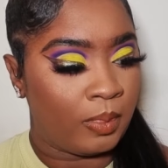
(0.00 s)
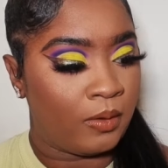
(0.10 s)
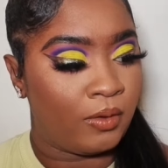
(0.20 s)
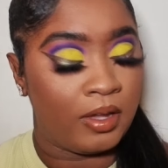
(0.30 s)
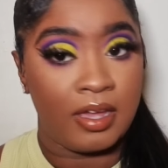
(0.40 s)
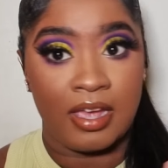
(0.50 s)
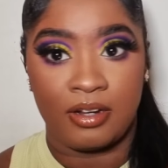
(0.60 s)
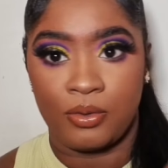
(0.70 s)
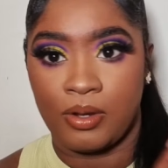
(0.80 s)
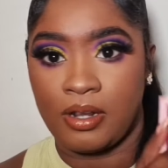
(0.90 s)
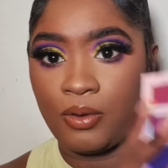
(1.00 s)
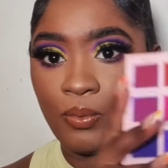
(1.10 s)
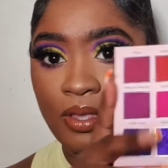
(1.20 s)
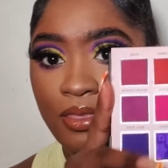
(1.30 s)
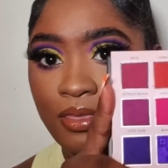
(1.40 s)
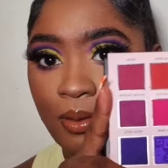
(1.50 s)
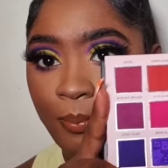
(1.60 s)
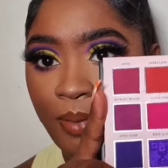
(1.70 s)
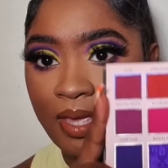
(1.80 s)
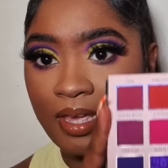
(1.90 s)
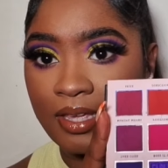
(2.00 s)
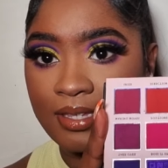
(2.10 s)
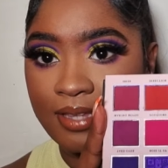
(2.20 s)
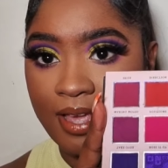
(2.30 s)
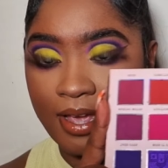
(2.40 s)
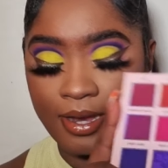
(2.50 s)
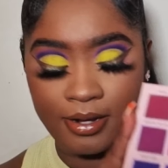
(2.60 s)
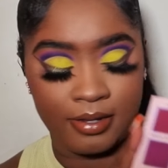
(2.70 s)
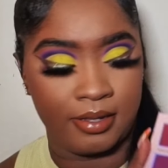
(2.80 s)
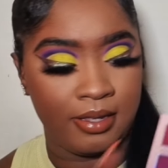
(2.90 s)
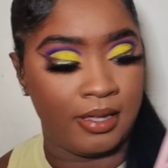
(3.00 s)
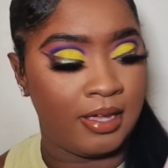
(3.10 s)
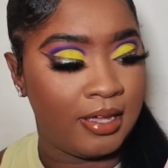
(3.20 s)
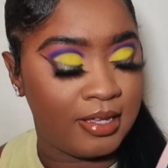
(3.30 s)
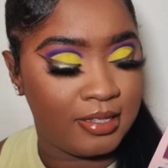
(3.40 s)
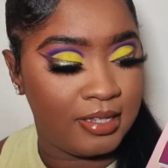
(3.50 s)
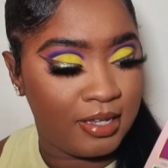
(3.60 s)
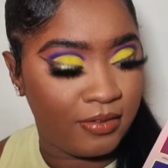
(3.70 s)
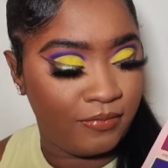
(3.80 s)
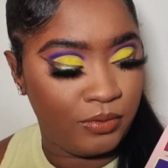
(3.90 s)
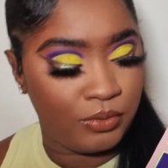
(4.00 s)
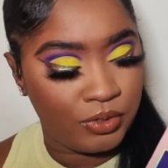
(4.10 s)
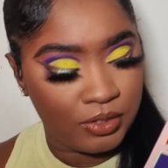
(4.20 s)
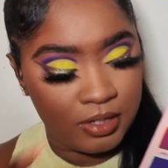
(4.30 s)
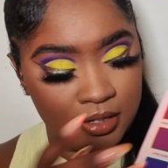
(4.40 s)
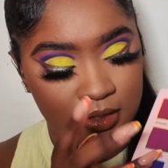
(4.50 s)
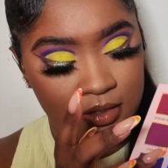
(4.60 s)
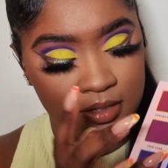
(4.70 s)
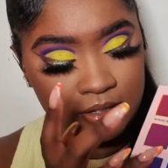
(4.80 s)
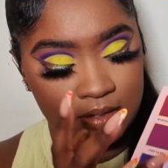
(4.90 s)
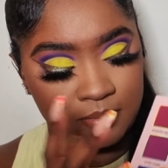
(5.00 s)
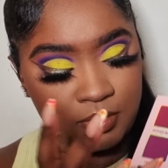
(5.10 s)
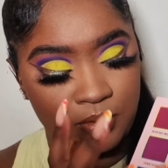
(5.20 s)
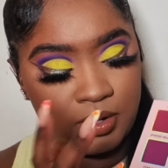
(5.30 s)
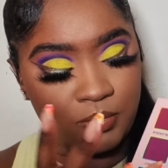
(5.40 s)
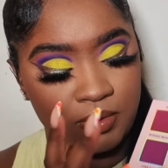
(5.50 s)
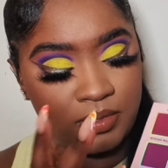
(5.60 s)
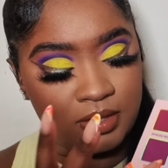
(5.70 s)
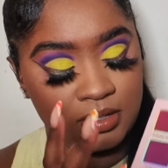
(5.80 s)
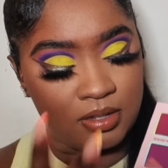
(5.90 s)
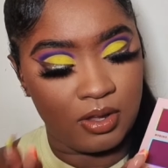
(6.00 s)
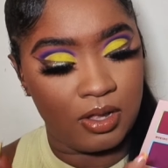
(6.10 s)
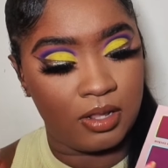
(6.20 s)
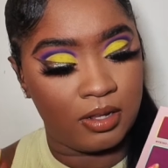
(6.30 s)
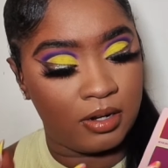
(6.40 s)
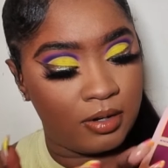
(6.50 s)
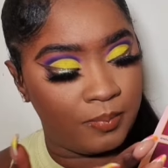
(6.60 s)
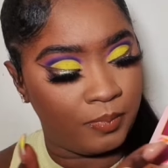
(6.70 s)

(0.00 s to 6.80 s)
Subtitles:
Okay, I'm going in with the pink side and take a few shades. I'm going in with this color,